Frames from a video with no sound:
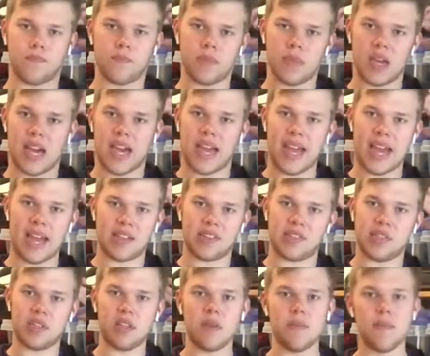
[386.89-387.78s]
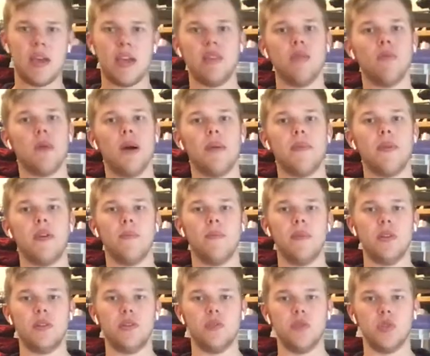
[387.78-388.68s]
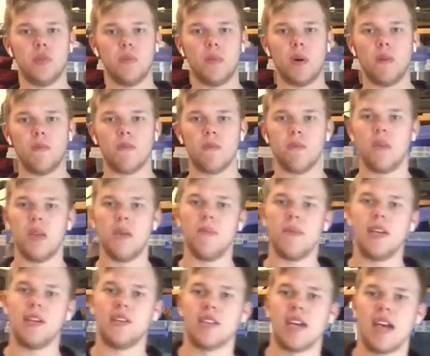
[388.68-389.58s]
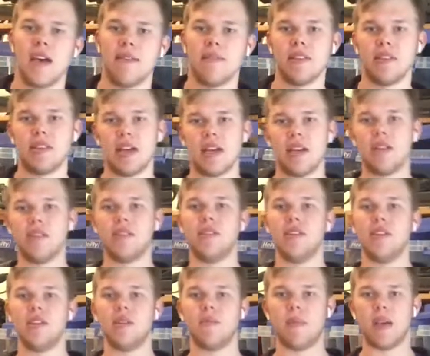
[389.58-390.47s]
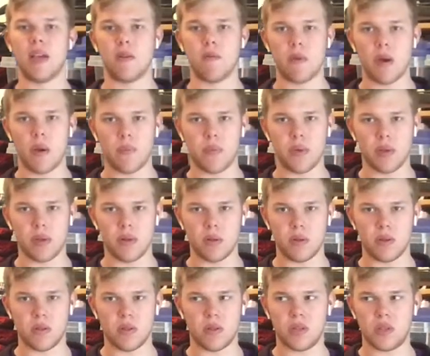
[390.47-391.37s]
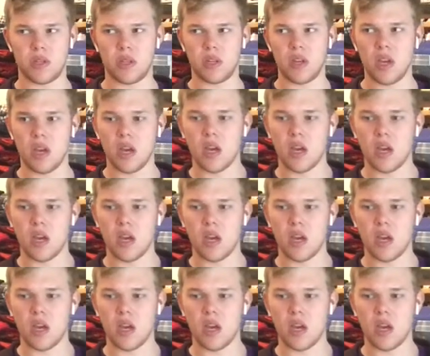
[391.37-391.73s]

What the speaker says: accidentally made the weapon a bit too small for me, because I have the tendency to make weapons